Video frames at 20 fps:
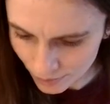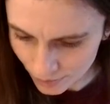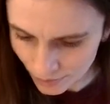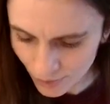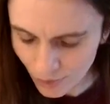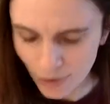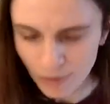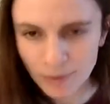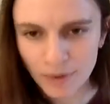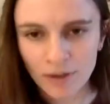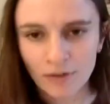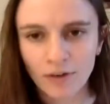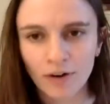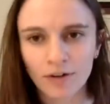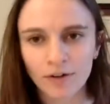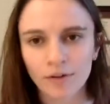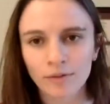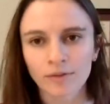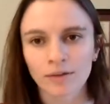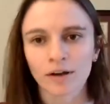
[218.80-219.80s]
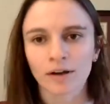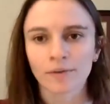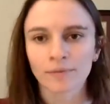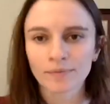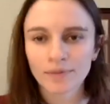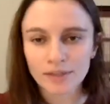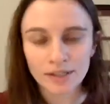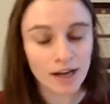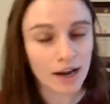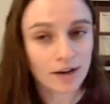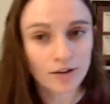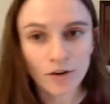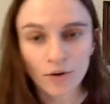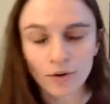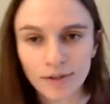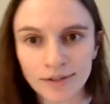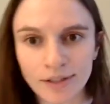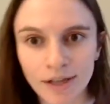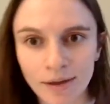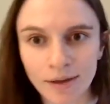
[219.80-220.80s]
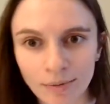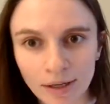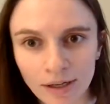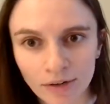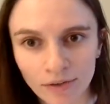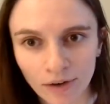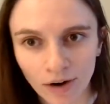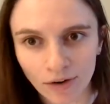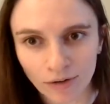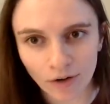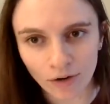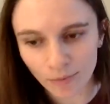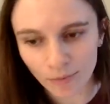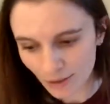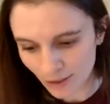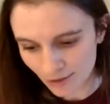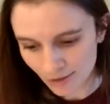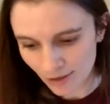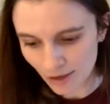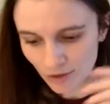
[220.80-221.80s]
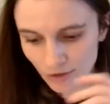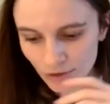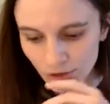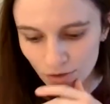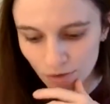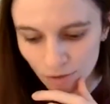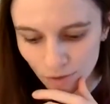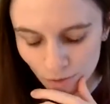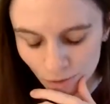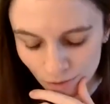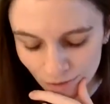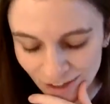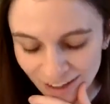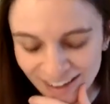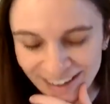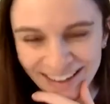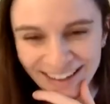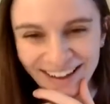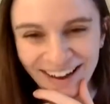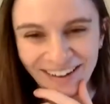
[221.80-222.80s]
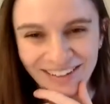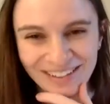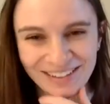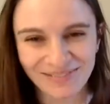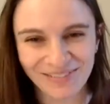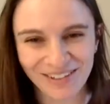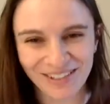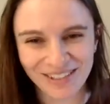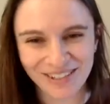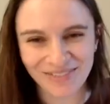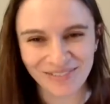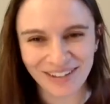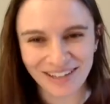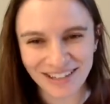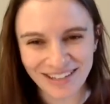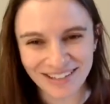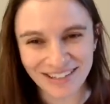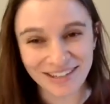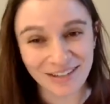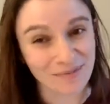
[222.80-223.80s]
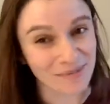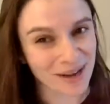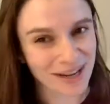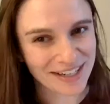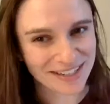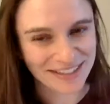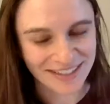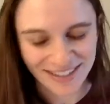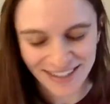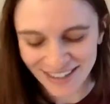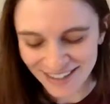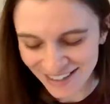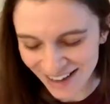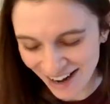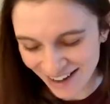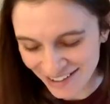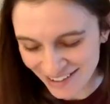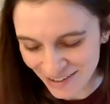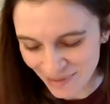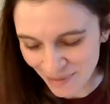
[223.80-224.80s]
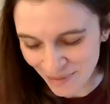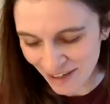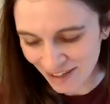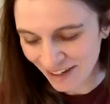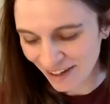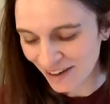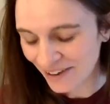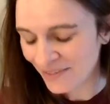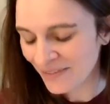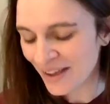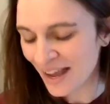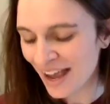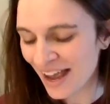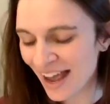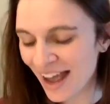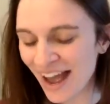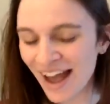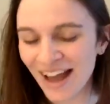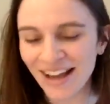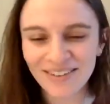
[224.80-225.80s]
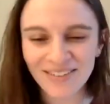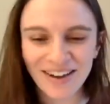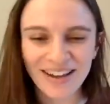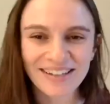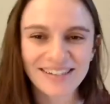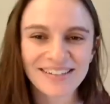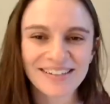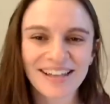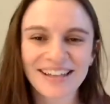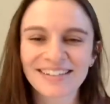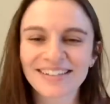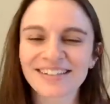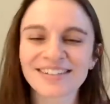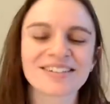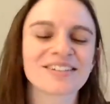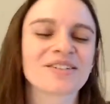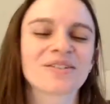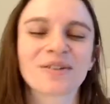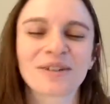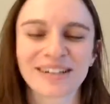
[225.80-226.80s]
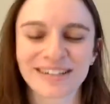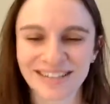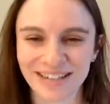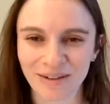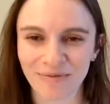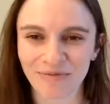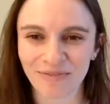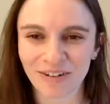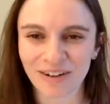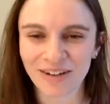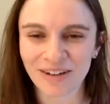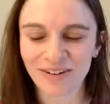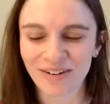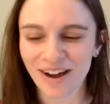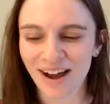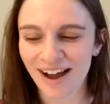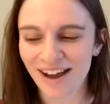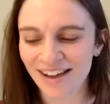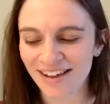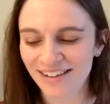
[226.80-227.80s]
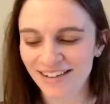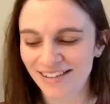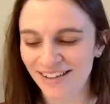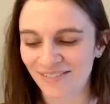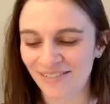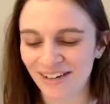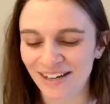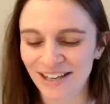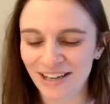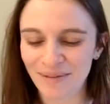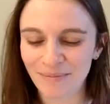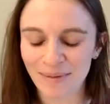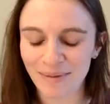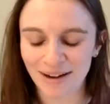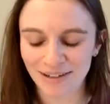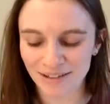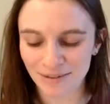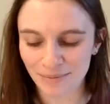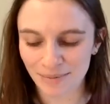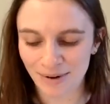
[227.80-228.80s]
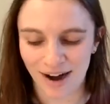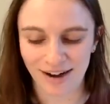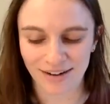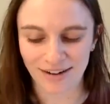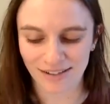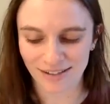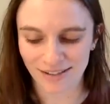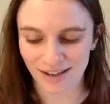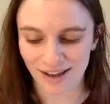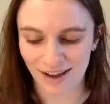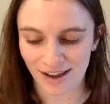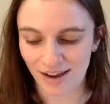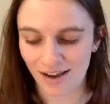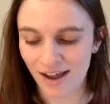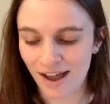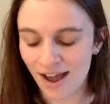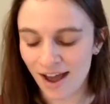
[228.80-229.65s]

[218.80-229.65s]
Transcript: I played a wrong note there. See, I noticed I played a wrong note because I knew I was supposed to play in G major, not G minor. Anyway, so that's just a quick tip for you guys. I'm going to get back to practicing.